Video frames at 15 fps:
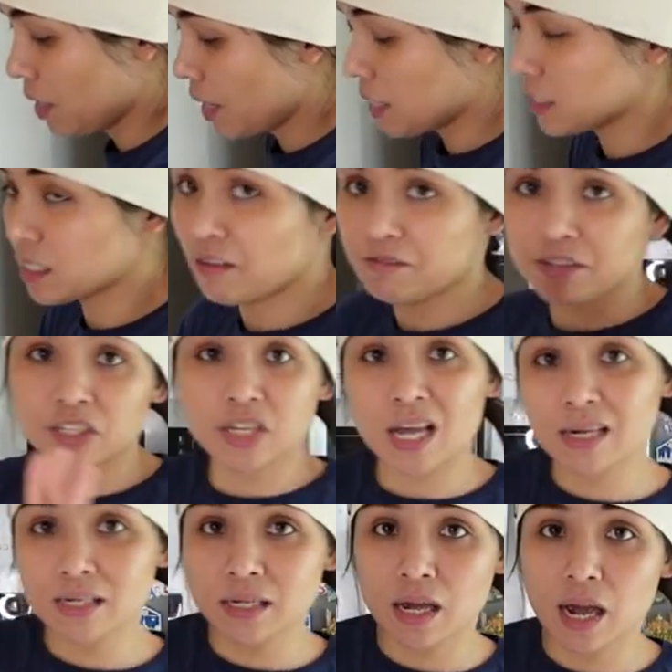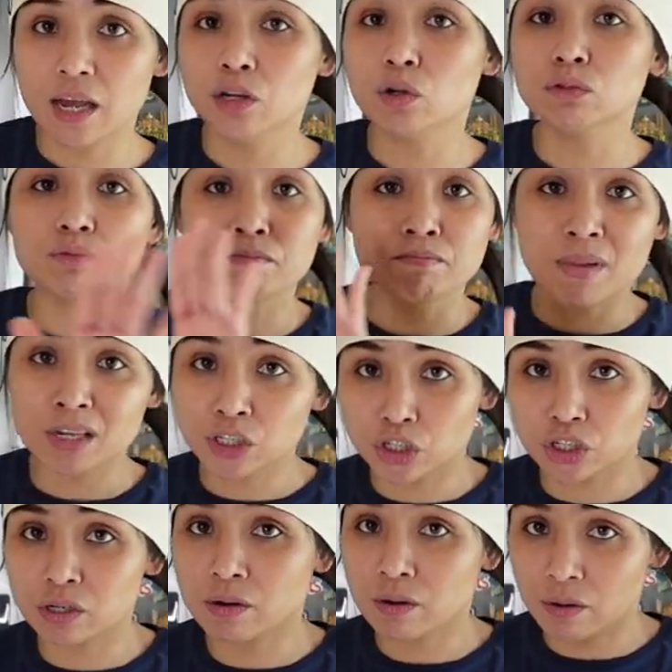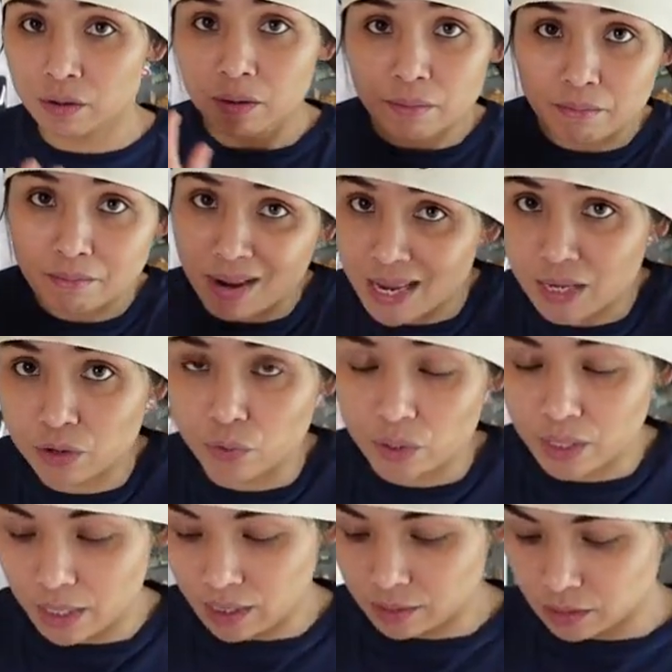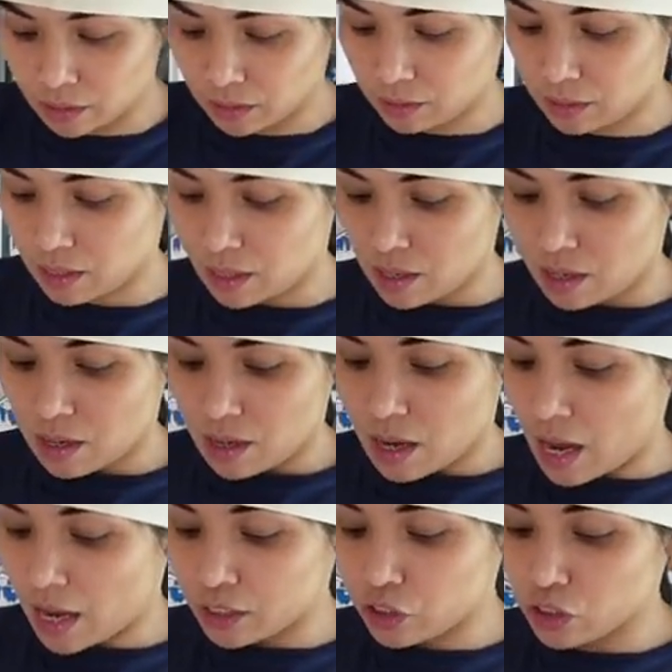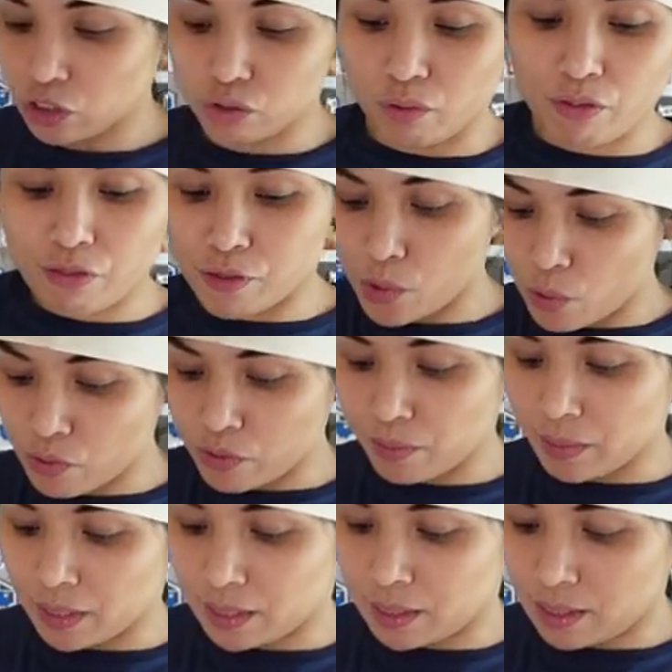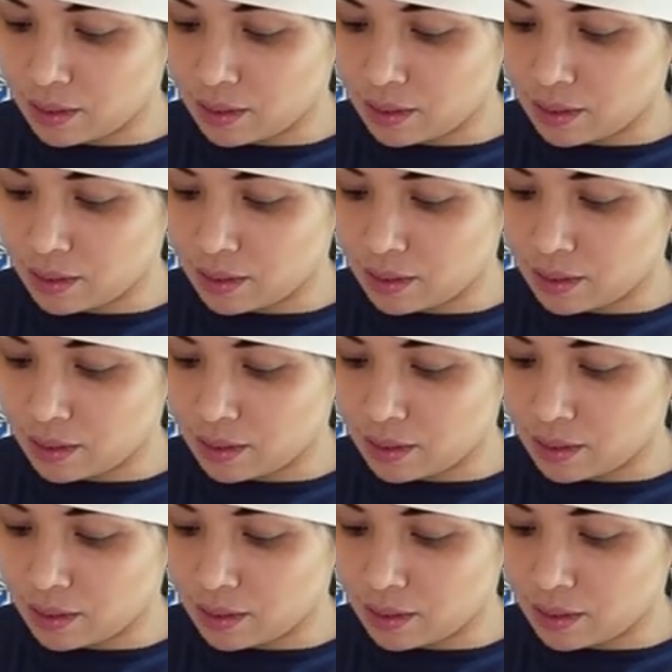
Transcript: As I've said, I don't measure my ingredients. I just throw them in.